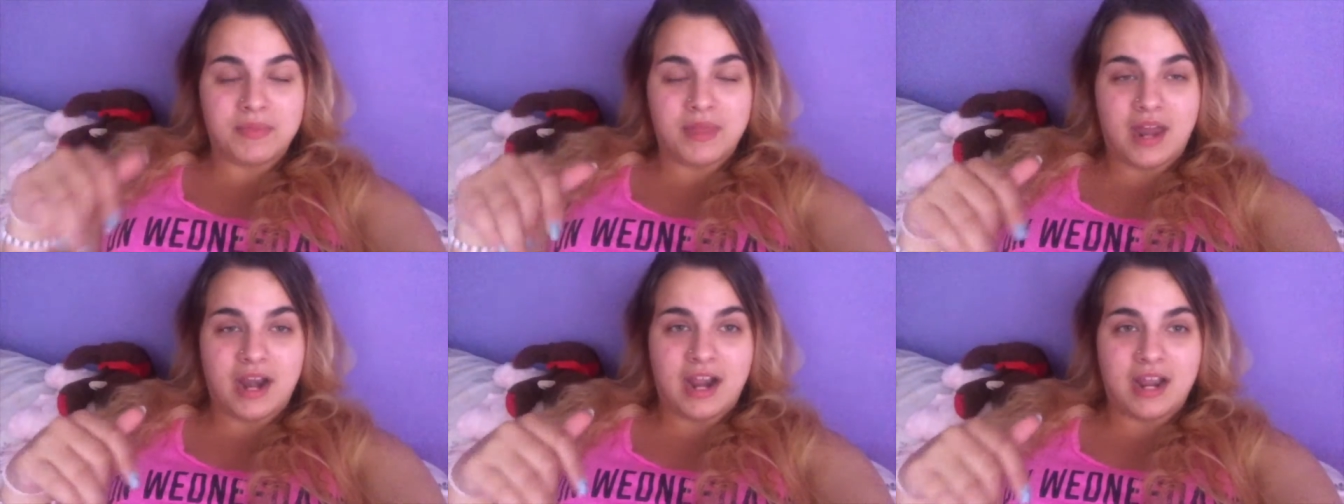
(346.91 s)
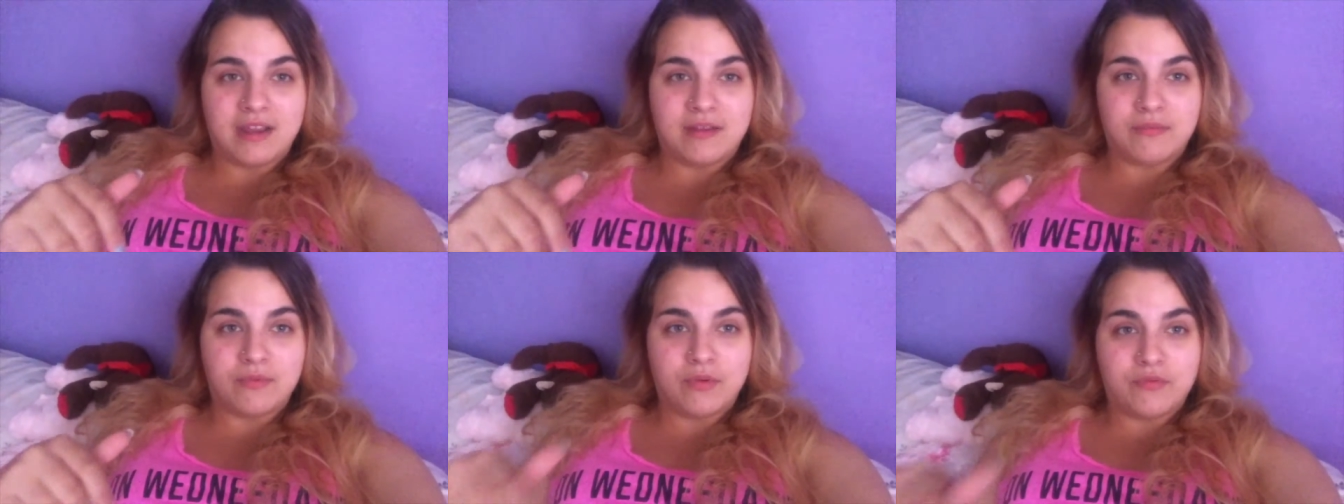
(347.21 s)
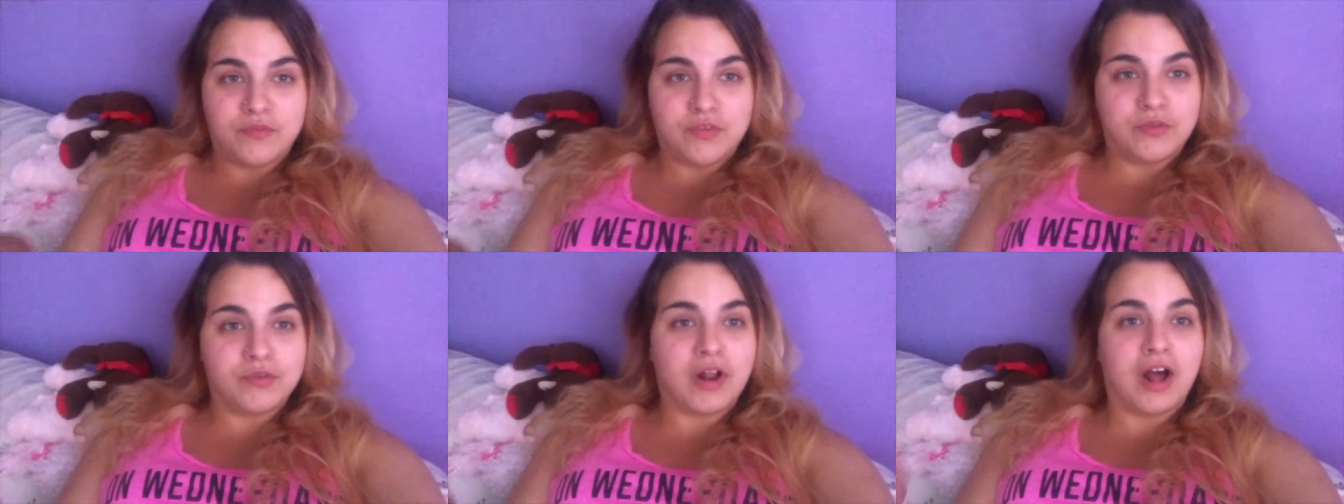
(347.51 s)
that I
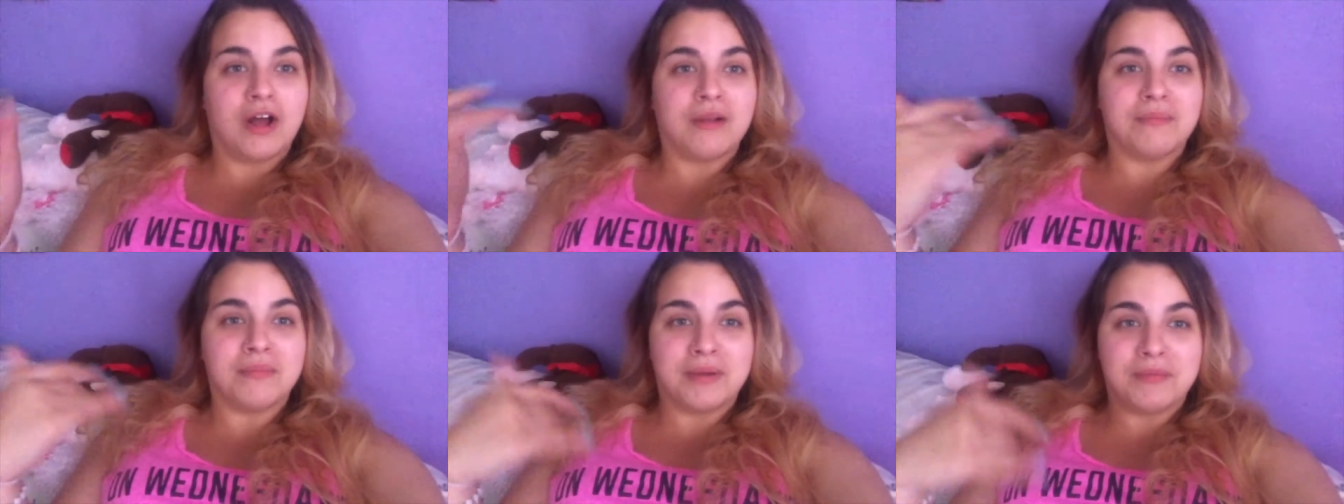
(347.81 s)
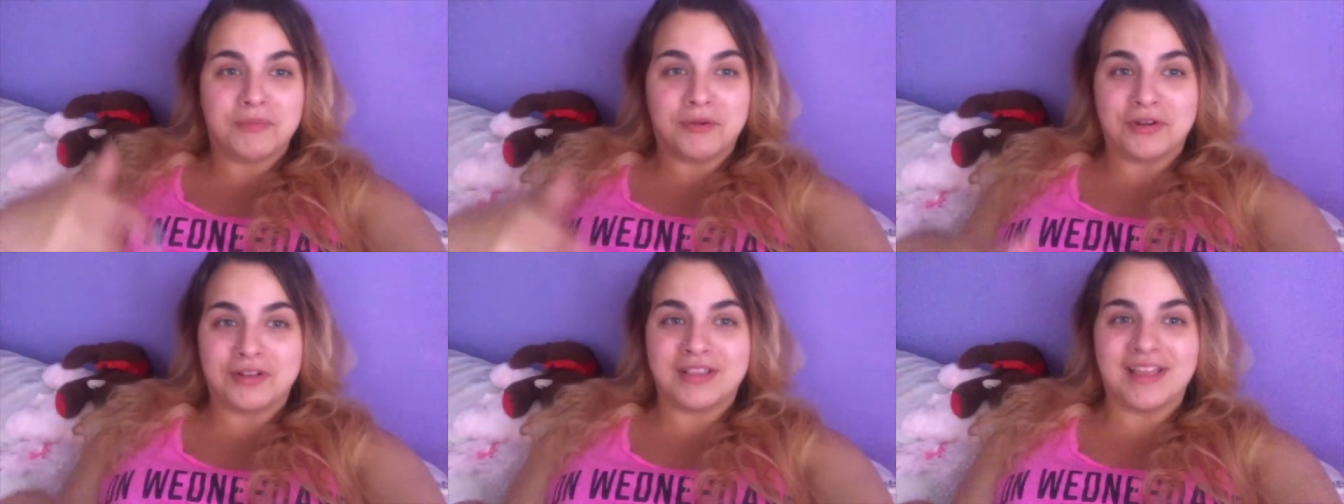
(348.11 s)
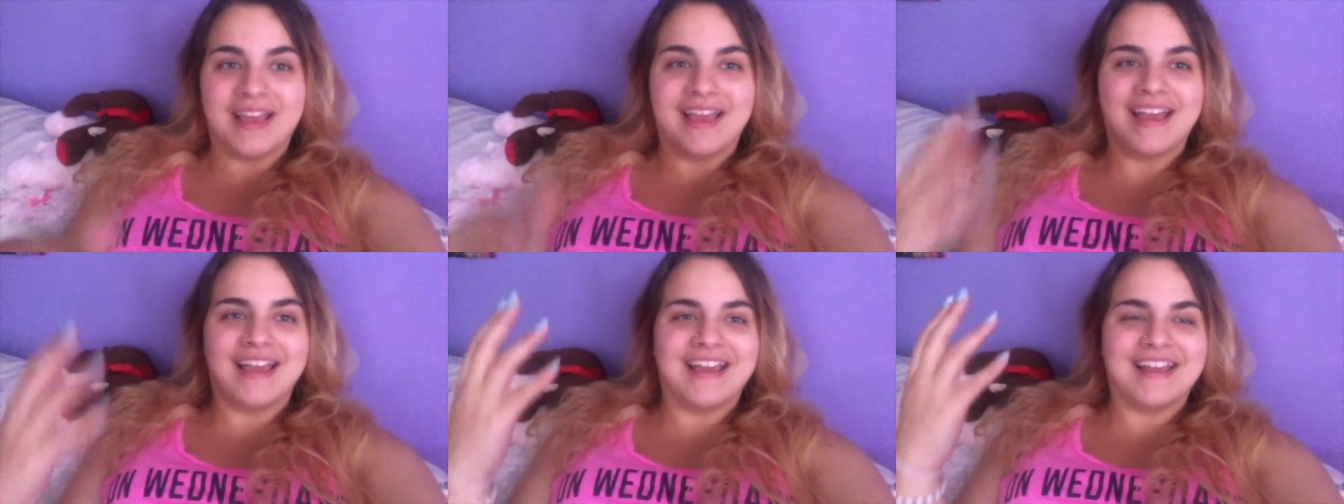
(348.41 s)
reviewed on my
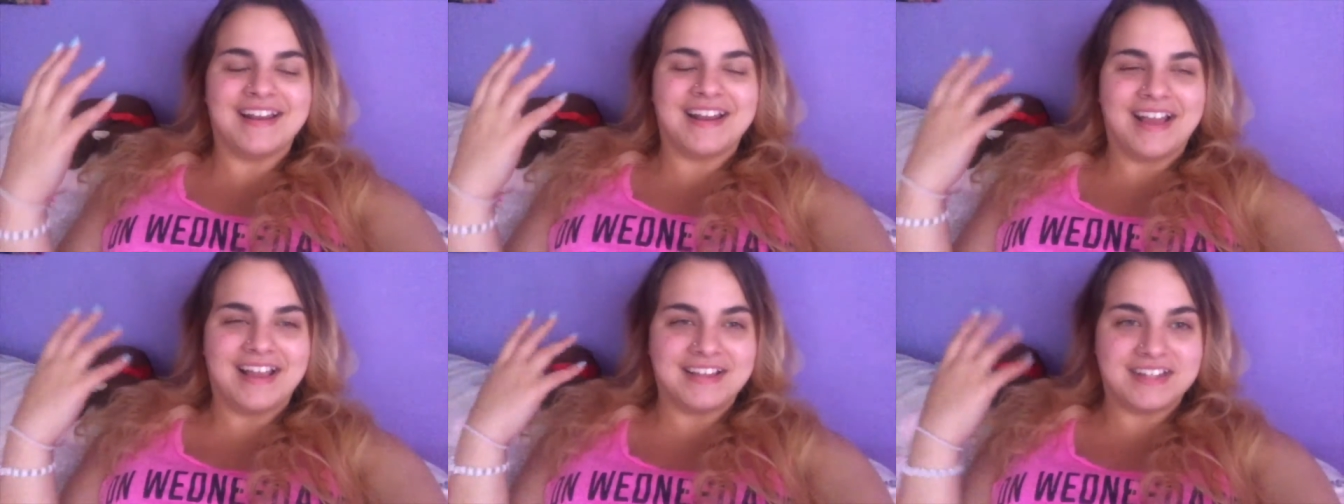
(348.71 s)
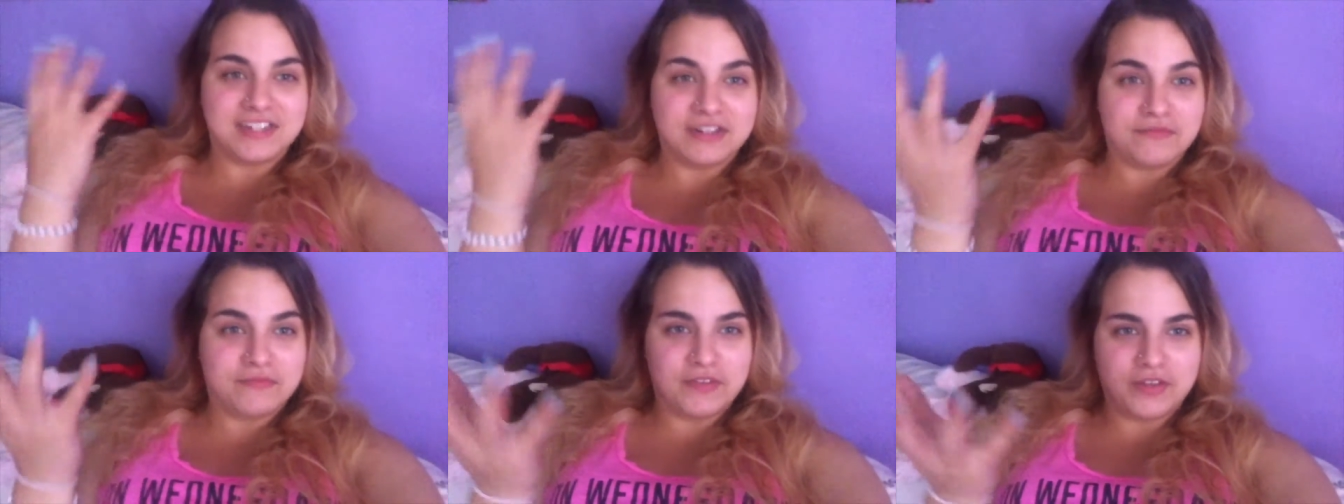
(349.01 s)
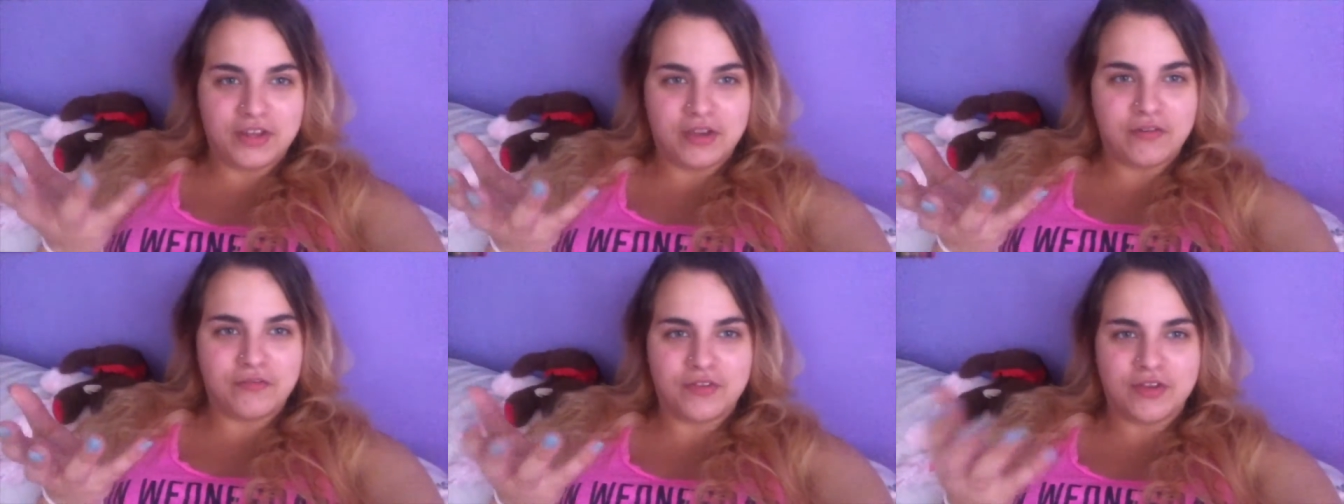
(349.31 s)
birthday, and I did a
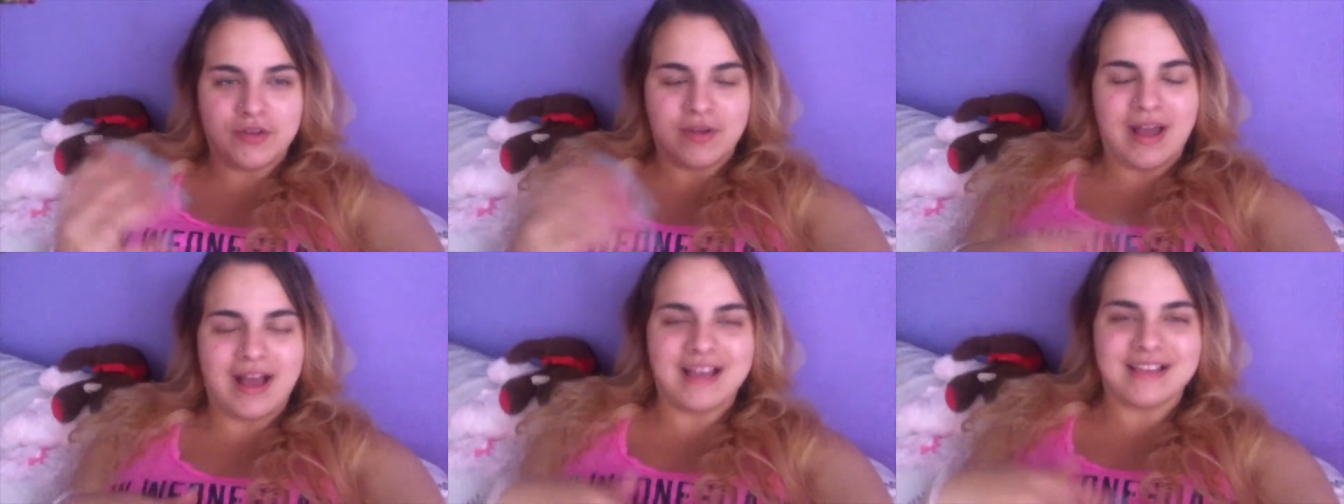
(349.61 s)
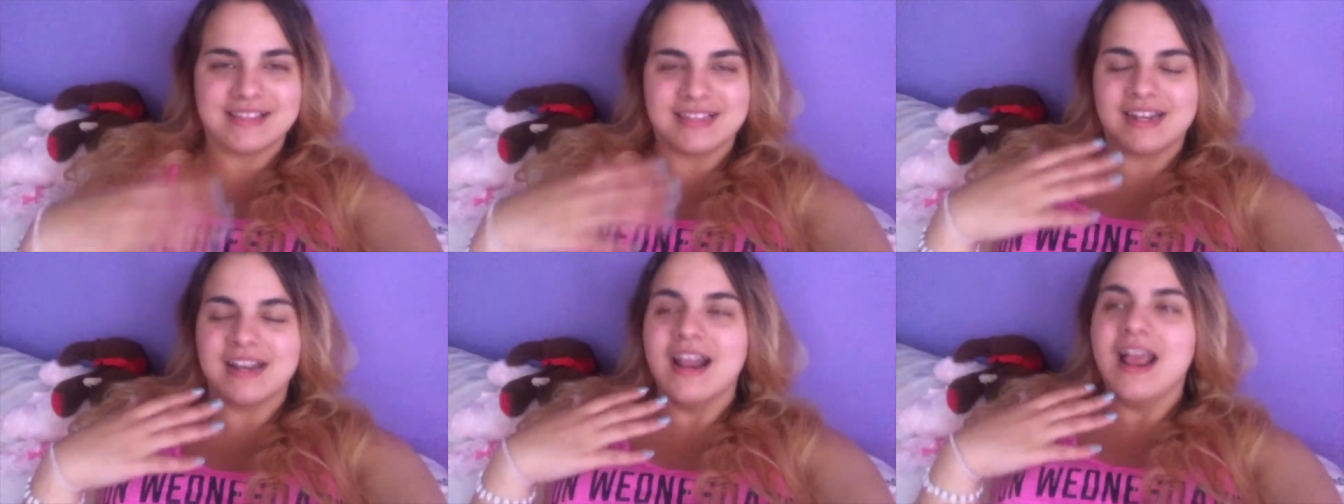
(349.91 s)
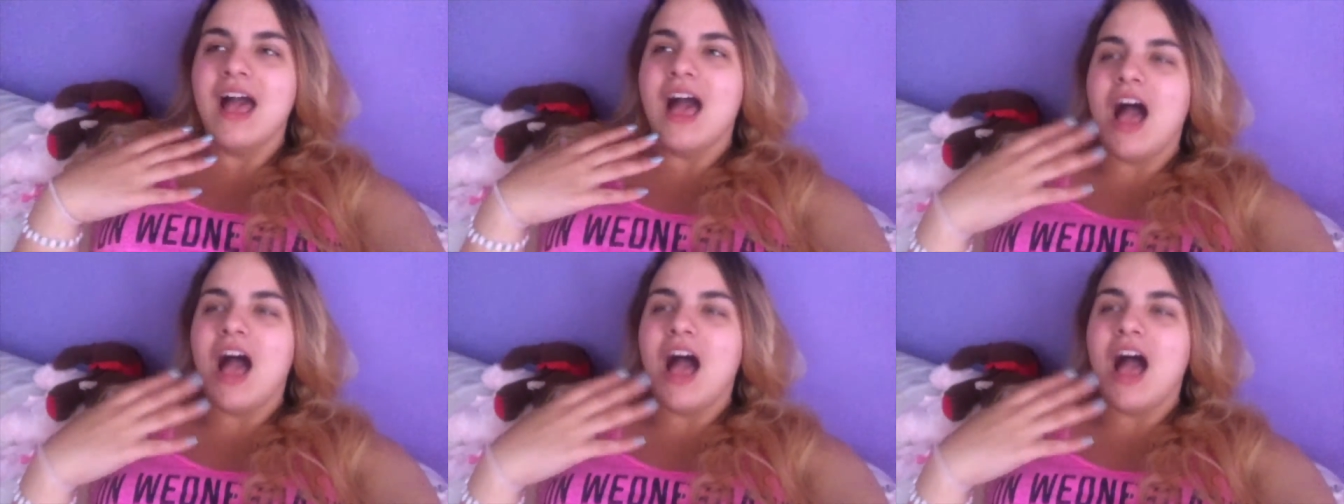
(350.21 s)
video for you guys, and